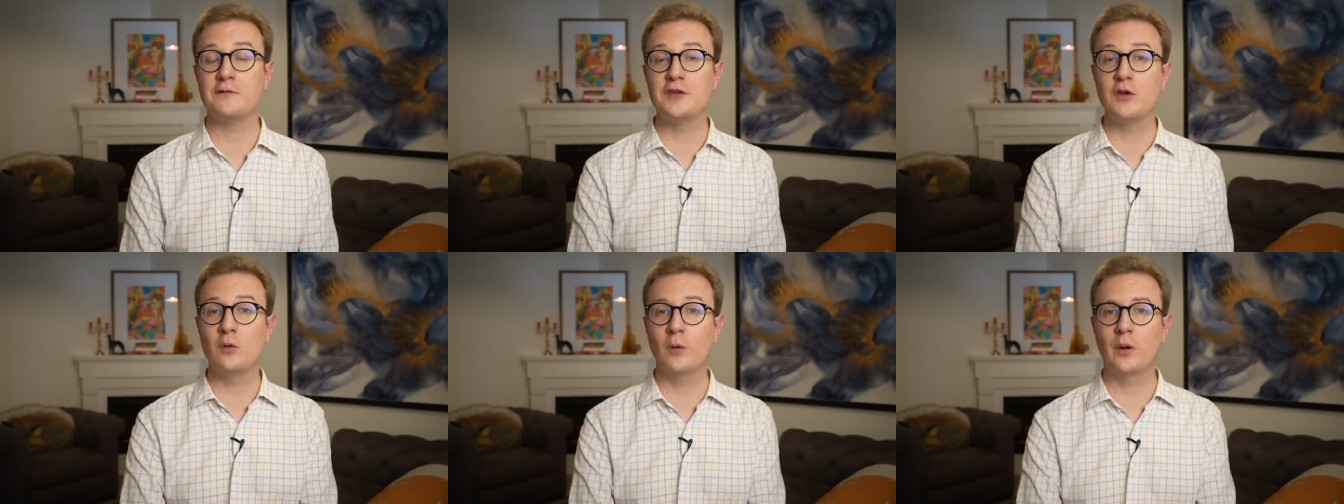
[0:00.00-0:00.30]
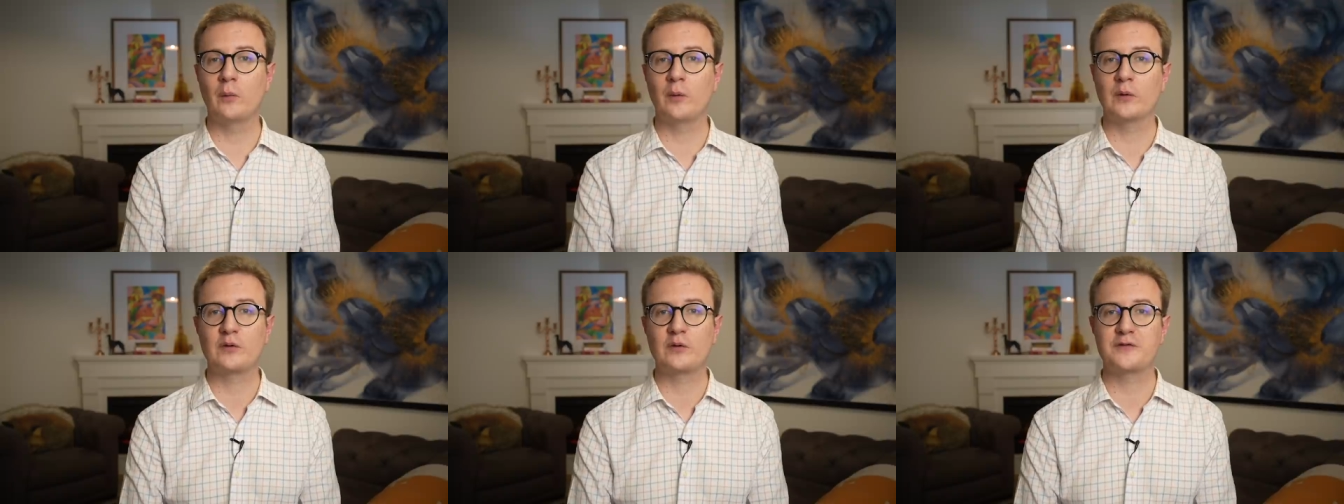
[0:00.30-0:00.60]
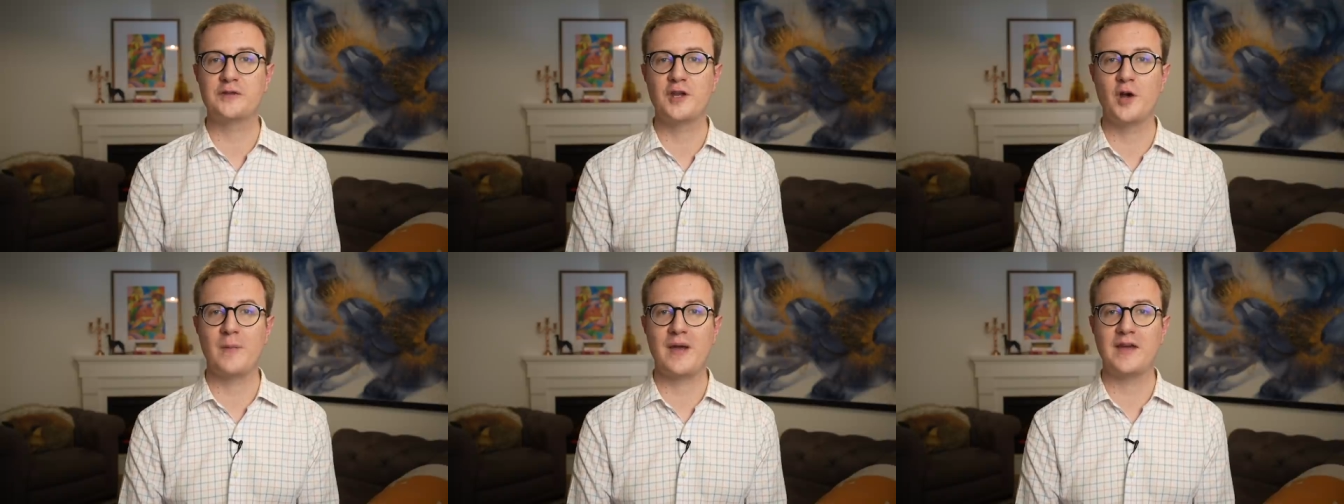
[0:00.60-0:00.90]
if you want to work with
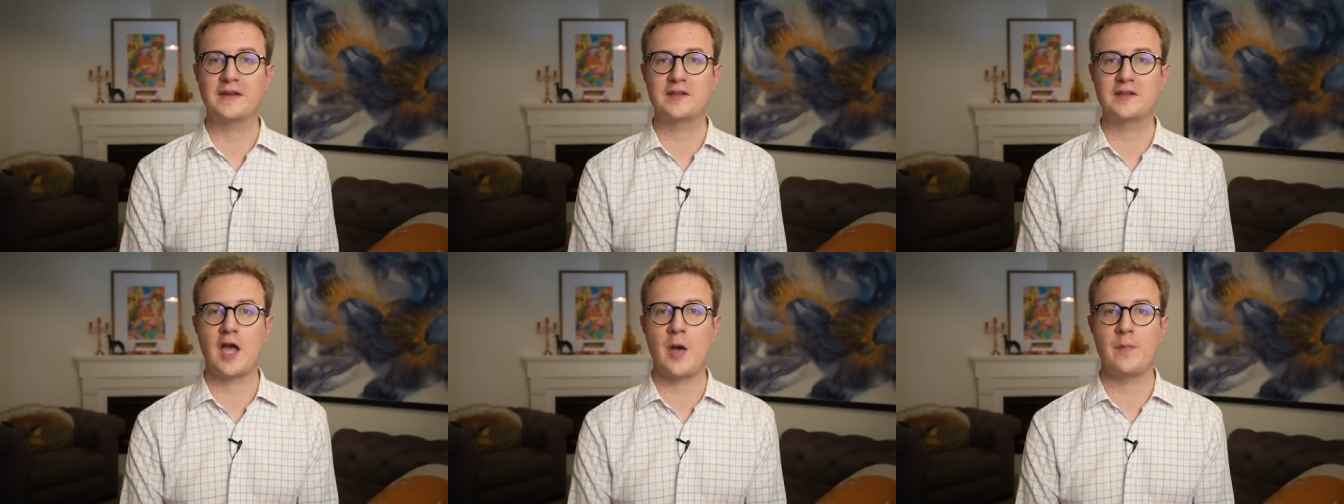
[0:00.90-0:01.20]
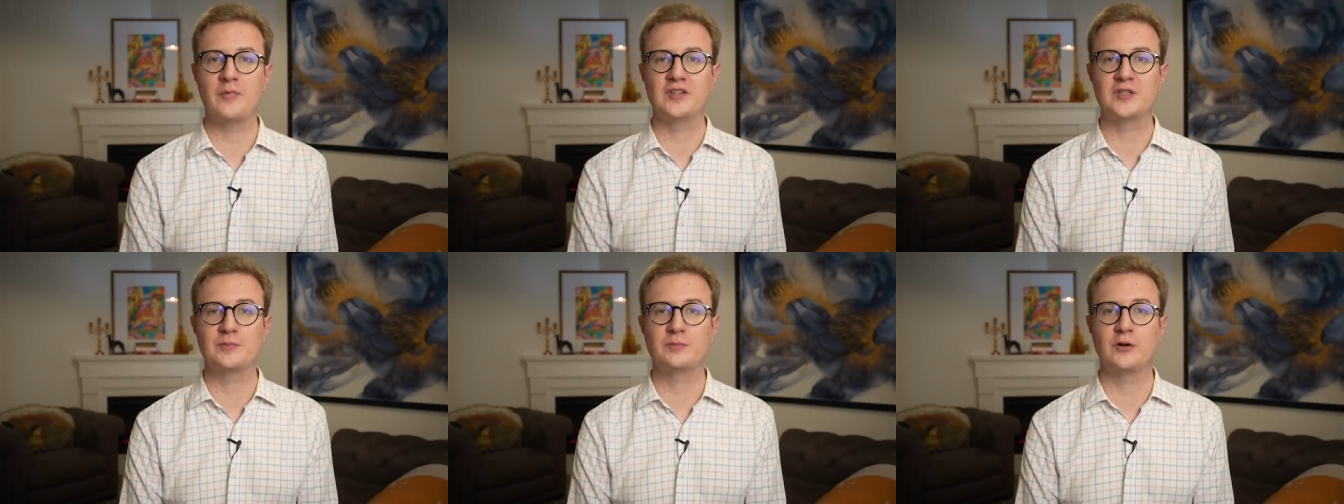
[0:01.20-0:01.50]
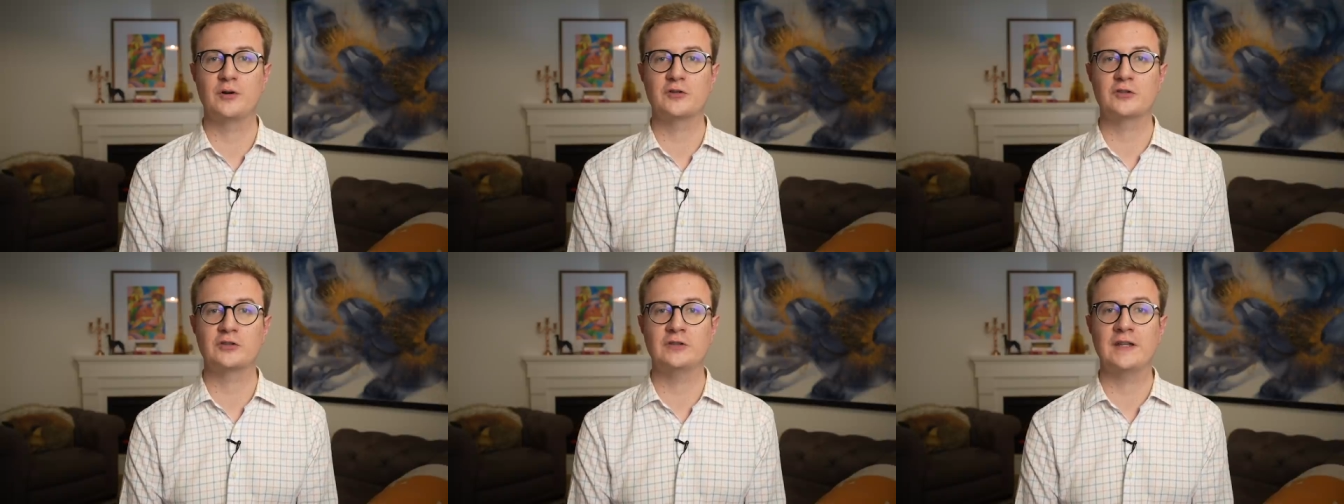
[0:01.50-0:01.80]
Nomad Capitalist
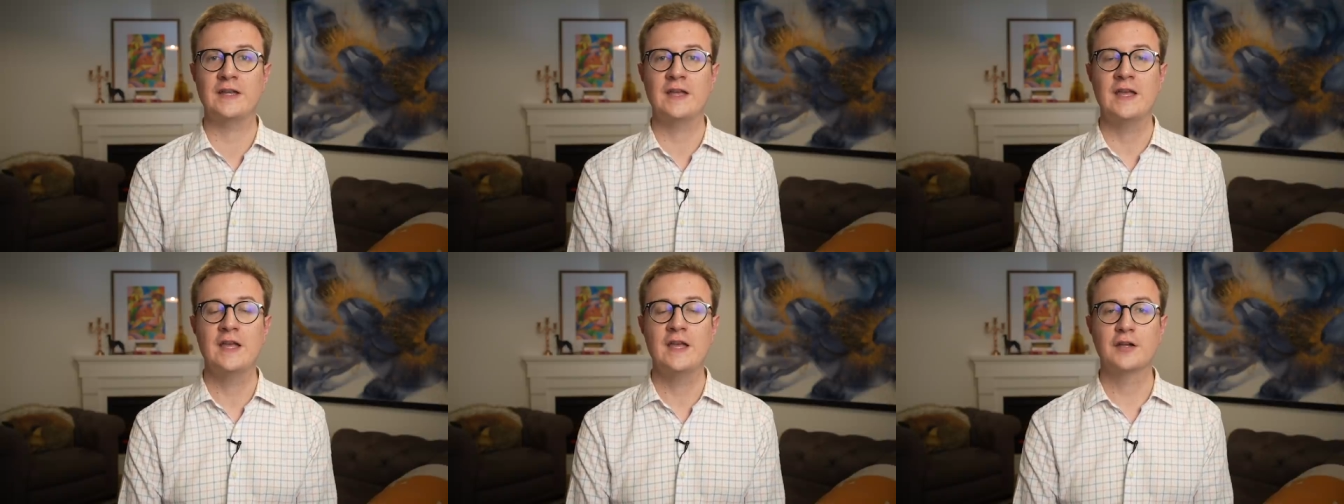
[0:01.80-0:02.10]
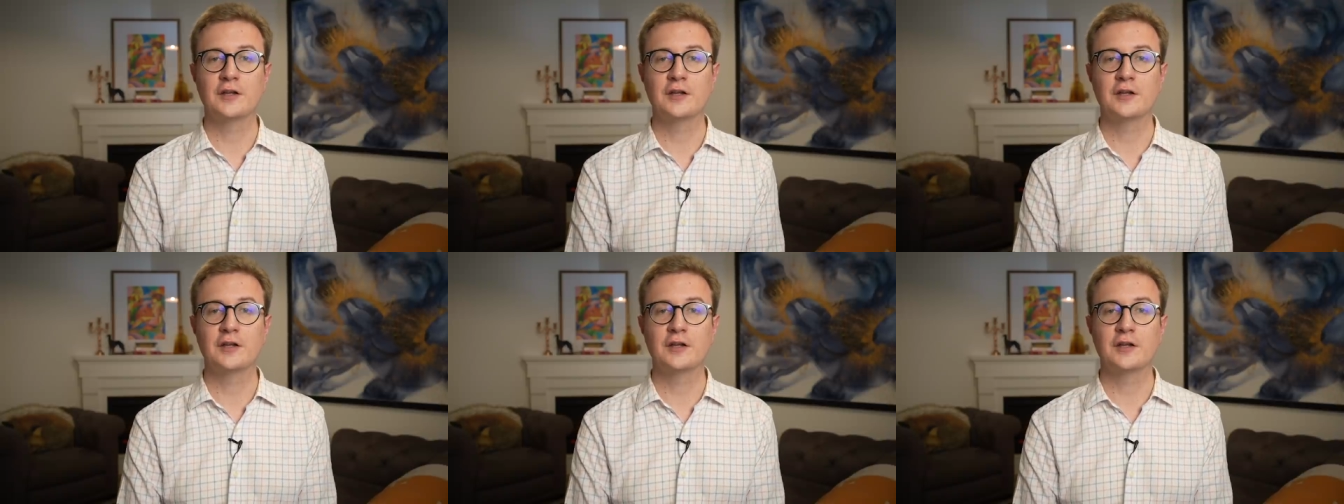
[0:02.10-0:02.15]
personally,